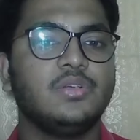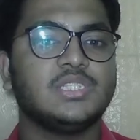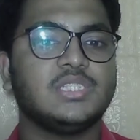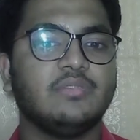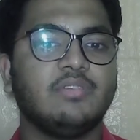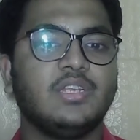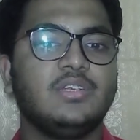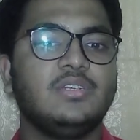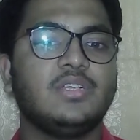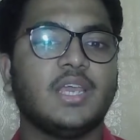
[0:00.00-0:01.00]

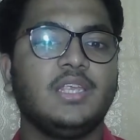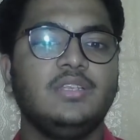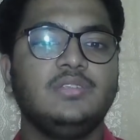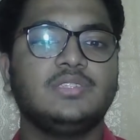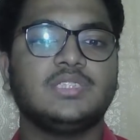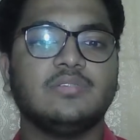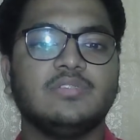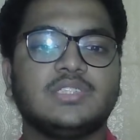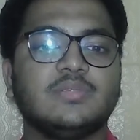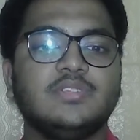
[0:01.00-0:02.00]
seven nine
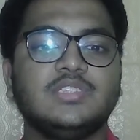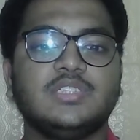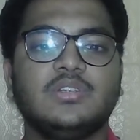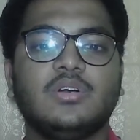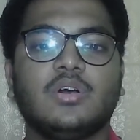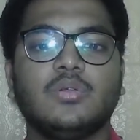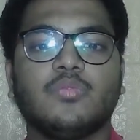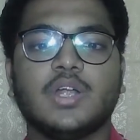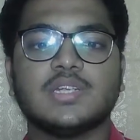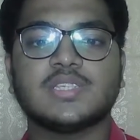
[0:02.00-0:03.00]
seven seven zero on
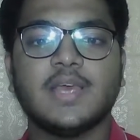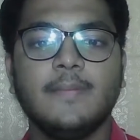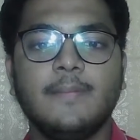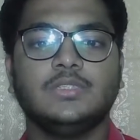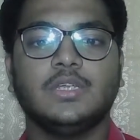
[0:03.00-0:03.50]
WhatsApp.